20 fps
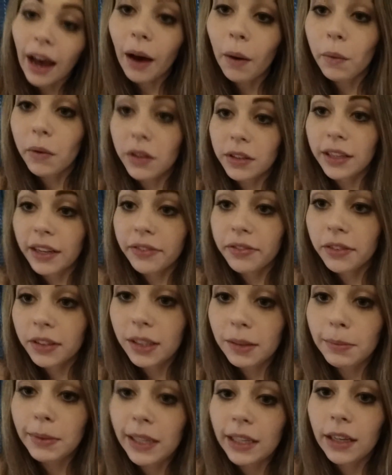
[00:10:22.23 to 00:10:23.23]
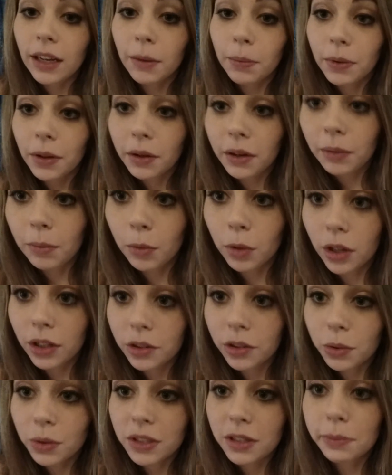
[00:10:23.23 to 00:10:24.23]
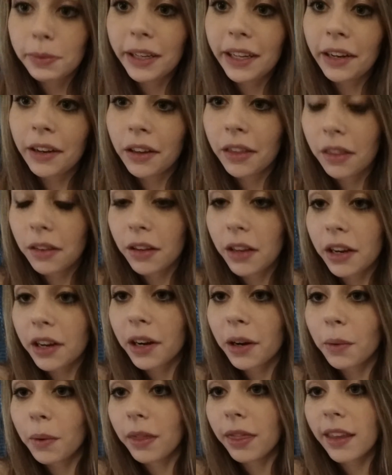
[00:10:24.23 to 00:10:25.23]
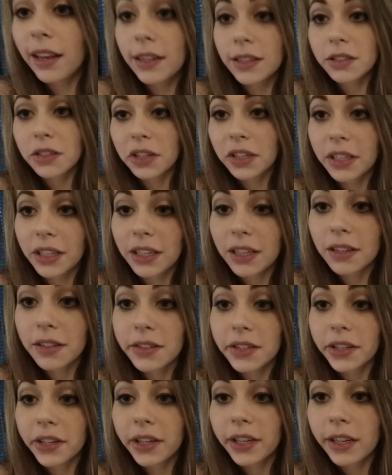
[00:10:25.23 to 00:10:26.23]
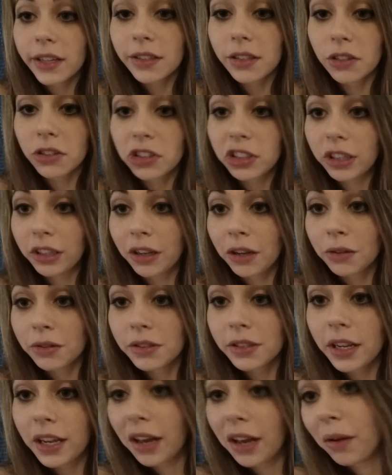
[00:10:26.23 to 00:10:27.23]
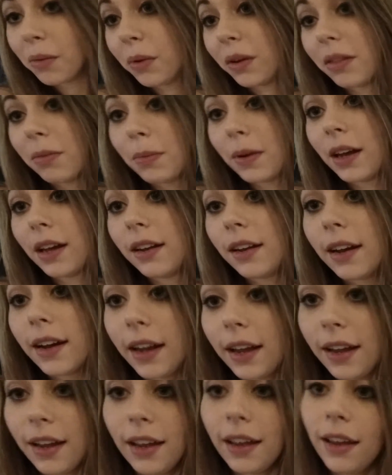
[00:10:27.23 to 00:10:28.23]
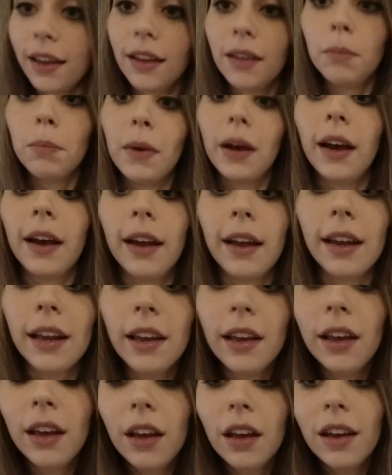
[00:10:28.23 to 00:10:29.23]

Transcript: I will definitely be uploading more towards the beginning of the year when things start to get serious and shit goes down with my diet and my